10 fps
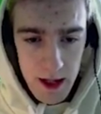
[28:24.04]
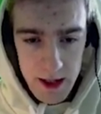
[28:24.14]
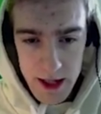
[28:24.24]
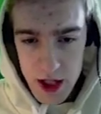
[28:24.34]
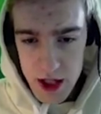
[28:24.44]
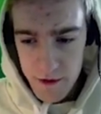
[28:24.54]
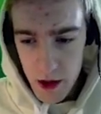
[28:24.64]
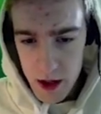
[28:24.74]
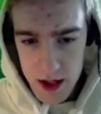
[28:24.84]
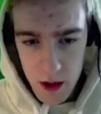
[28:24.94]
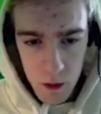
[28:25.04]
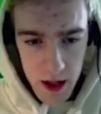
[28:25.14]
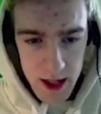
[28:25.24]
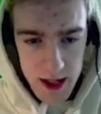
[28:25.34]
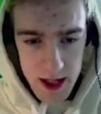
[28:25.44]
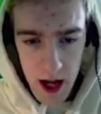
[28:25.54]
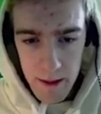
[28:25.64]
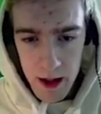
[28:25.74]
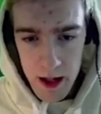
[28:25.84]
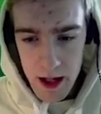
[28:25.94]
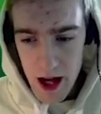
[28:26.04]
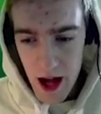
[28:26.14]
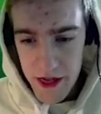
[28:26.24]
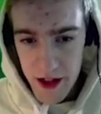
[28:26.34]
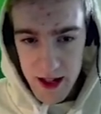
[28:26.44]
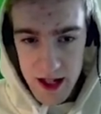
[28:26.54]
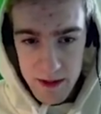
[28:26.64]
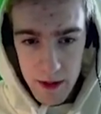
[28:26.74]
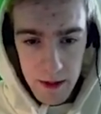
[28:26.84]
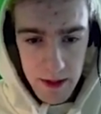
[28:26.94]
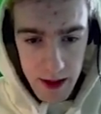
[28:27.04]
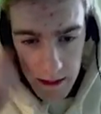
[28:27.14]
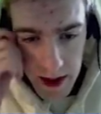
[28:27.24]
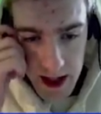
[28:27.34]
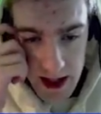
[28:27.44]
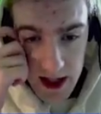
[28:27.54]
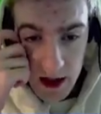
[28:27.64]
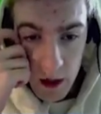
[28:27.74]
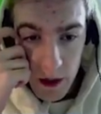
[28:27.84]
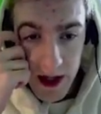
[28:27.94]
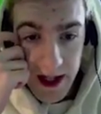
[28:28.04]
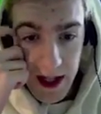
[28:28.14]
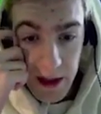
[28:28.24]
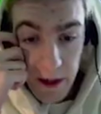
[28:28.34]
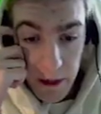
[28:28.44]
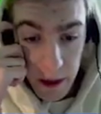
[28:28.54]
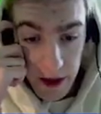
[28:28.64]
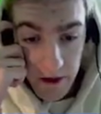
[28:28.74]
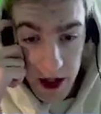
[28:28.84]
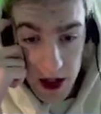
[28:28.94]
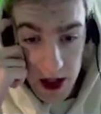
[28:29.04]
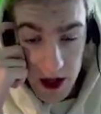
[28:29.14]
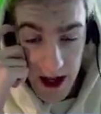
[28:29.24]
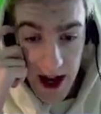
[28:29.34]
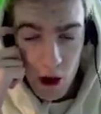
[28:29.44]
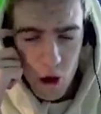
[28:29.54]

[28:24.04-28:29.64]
Let's just focus on one at a time. I think that's probably the best. We need to get the people with vengeance strike out.